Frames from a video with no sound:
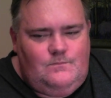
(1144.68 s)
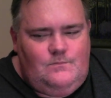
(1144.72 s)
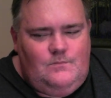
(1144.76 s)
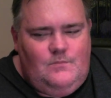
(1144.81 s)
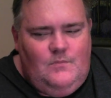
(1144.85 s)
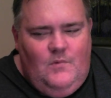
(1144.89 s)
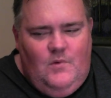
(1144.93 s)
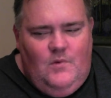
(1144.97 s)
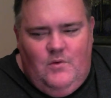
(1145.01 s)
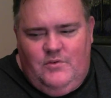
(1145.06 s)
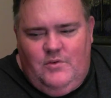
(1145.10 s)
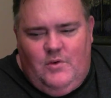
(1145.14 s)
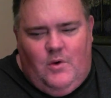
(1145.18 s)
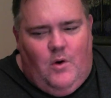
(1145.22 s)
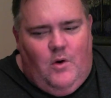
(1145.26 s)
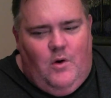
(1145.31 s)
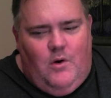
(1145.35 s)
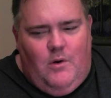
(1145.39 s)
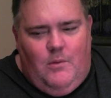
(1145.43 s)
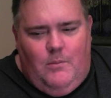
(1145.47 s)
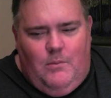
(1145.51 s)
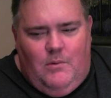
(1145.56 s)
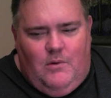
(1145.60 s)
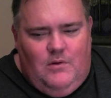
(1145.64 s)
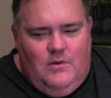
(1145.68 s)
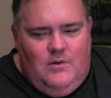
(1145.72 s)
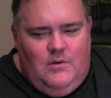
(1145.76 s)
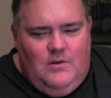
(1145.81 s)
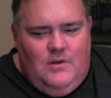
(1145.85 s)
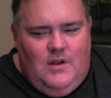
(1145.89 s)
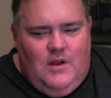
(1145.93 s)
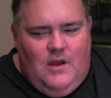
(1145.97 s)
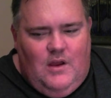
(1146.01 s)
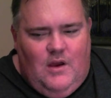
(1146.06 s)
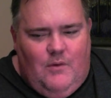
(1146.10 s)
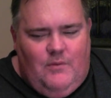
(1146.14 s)
was horrible.
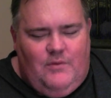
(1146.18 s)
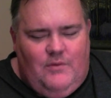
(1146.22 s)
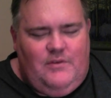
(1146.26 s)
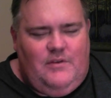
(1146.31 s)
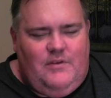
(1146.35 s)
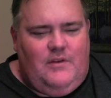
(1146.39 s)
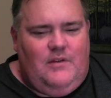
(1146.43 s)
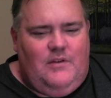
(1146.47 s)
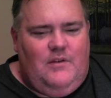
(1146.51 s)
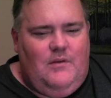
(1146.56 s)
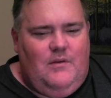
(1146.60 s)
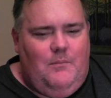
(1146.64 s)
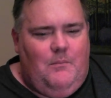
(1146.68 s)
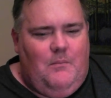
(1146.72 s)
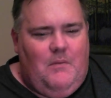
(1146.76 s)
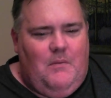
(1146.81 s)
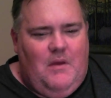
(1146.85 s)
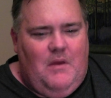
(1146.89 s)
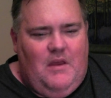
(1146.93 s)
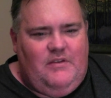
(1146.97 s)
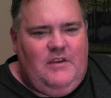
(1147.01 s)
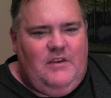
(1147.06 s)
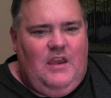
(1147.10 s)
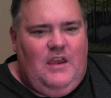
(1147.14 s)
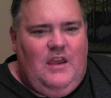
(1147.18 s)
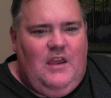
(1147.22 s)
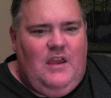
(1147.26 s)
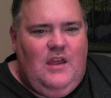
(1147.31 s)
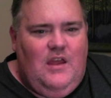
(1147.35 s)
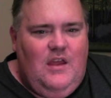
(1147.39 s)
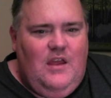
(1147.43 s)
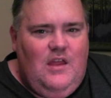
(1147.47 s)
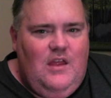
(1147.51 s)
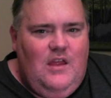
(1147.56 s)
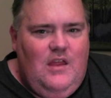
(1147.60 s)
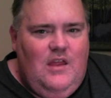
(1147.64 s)
I wasn't messy.
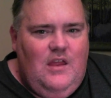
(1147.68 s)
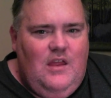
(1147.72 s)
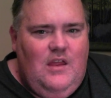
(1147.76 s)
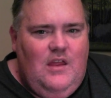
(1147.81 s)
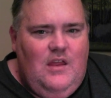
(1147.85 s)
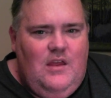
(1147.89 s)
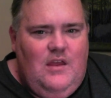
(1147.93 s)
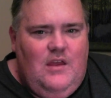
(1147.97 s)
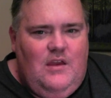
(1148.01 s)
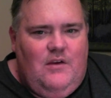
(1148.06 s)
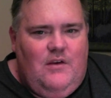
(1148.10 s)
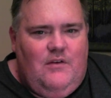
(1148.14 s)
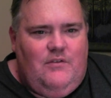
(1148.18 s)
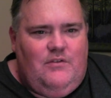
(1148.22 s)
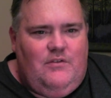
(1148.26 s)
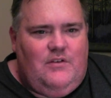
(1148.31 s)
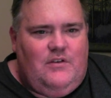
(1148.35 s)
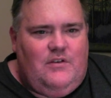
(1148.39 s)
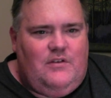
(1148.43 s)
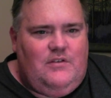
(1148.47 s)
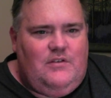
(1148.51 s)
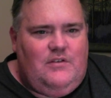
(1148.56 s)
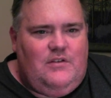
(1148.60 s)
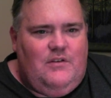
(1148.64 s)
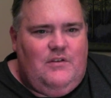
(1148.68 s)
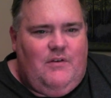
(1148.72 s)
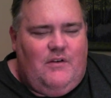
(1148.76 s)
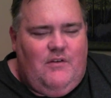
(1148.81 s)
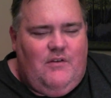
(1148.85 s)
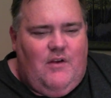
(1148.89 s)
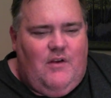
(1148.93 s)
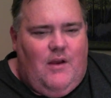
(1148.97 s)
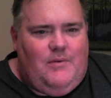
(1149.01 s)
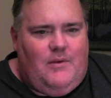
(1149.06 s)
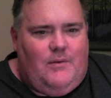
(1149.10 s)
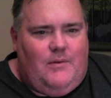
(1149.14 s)
It was just, if I
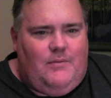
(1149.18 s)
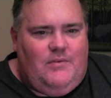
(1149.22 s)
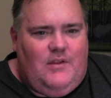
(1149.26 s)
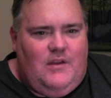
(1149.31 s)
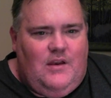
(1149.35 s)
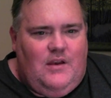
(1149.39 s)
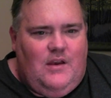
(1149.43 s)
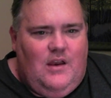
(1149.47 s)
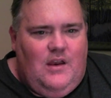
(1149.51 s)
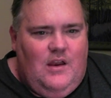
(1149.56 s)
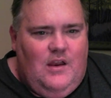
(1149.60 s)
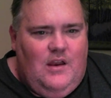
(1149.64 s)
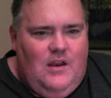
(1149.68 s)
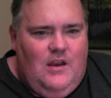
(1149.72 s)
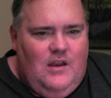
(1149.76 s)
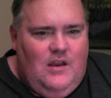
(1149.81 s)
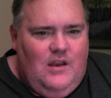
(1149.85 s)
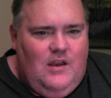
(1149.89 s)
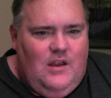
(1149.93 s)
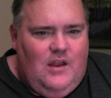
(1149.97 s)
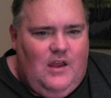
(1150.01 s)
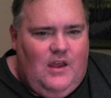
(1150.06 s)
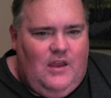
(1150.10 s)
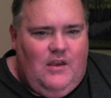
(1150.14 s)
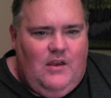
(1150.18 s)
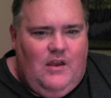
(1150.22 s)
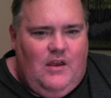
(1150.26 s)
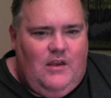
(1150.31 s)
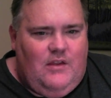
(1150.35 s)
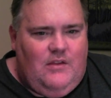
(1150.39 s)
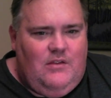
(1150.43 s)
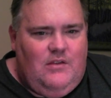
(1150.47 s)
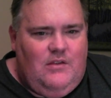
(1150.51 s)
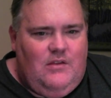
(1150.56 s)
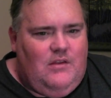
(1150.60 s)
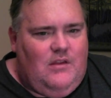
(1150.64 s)
dropped something,
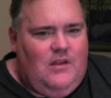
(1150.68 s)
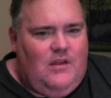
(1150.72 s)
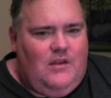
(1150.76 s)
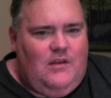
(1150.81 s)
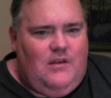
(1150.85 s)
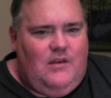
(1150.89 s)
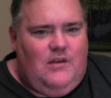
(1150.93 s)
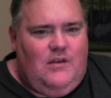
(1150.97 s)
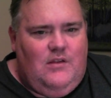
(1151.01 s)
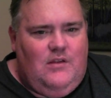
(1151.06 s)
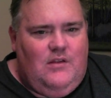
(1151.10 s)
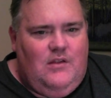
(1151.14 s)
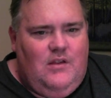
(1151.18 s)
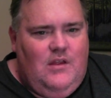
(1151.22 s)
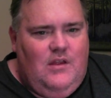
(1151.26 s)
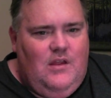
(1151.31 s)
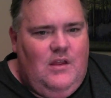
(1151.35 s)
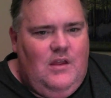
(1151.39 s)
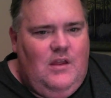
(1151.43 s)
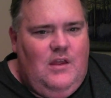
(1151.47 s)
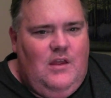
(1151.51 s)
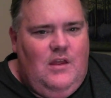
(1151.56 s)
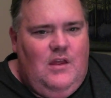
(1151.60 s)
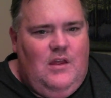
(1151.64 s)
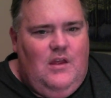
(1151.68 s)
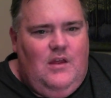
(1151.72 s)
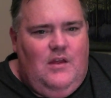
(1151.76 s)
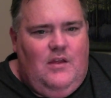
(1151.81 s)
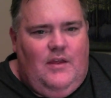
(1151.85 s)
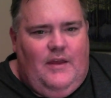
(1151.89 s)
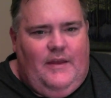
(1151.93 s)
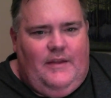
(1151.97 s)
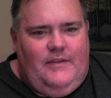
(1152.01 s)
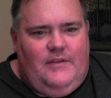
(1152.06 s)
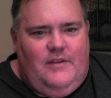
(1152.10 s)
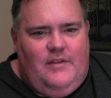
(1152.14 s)

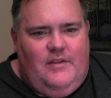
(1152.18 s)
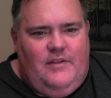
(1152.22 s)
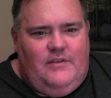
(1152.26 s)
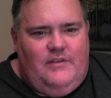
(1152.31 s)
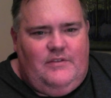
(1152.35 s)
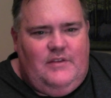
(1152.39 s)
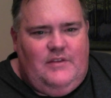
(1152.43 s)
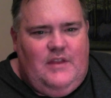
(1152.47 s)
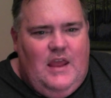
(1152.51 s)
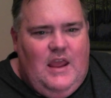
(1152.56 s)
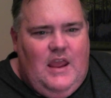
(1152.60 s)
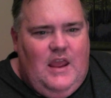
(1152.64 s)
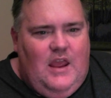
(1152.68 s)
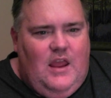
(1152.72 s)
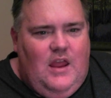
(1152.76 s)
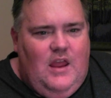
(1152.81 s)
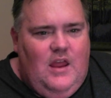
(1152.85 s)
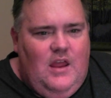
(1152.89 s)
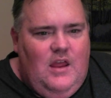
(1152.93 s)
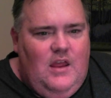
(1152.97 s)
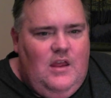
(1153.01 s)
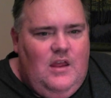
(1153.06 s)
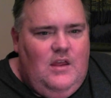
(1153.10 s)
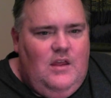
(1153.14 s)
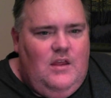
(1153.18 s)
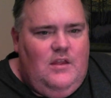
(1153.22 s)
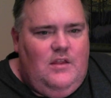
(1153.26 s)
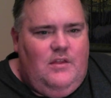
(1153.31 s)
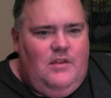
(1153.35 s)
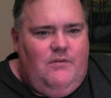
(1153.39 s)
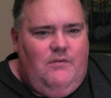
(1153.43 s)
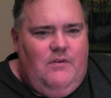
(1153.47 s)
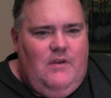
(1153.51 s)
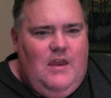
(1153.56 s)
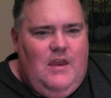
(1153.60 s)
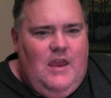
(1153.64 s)
like to this day, the
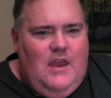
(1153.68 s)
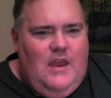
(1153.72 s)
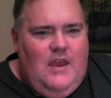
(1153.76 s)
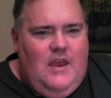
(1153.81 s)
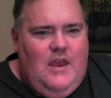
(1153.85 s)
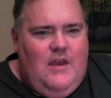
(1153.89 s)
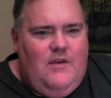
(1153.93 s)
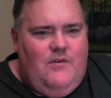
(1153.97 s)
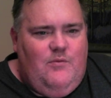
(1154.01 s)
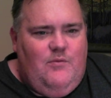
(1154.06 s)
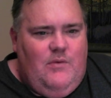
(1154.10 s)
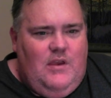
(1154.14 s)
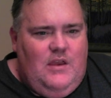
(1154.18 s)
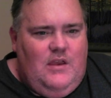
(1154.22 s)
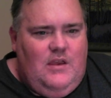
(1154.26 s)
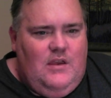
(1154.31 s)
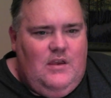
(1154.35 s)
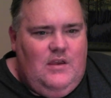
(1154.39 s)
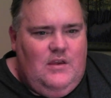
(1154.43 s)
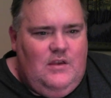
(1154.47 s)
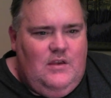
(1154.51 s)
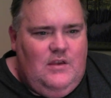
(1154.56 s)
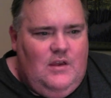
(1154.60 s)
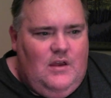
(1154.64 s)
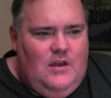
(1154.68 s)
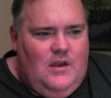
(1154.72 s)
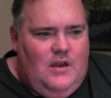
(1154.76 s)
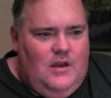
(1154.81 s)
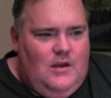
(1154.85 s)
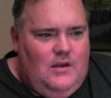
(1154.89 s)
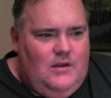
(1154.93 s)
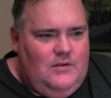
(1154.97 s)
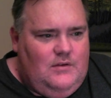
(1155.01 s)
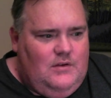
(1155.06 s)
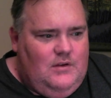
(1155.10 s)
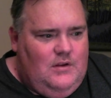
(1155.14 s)
VA gave me
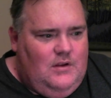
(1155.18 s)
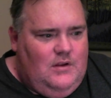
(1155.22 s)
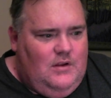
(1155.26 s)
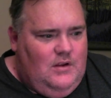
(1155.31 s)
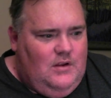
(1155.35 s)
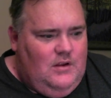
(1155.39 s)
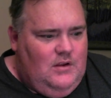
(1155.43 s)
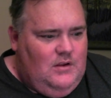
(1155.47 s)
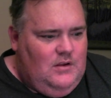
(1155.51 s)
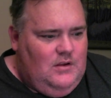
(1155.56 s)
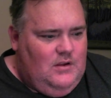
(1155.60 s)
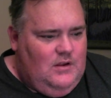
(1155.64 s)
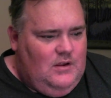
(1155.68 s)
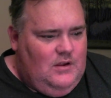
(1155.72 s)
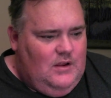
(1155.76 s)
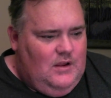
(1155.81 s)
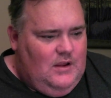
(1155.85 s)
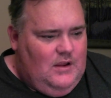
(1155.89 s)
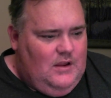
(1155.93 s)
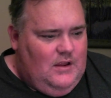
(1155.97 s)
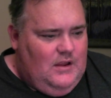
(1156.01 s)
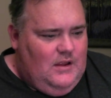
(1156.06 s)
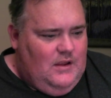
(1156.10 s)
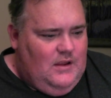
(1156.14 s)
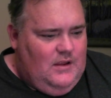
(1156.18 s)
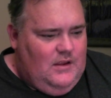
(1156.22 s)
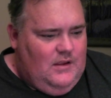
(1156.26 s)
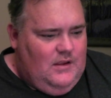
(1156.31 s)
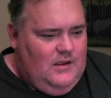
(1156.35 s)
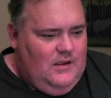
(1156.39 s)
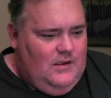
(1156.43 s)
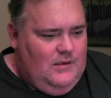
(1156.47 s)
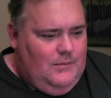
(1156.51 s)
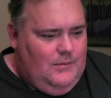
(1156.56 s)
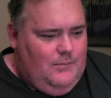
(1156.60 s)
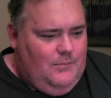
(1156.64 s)

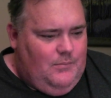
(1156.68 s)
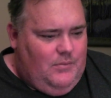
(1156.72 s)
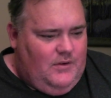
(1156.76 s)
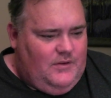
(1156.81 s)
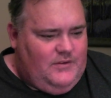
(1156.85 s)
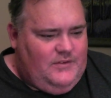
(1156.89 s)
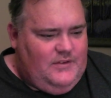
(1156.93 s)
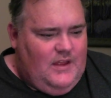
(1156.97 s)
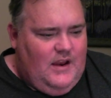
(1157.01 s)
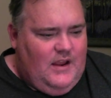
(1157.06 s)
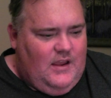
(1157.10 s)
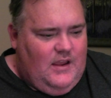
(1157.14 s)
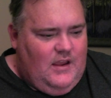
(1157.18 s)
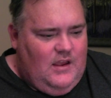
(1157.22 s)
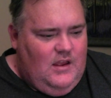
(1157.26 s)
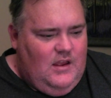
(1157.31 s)
a prosthetic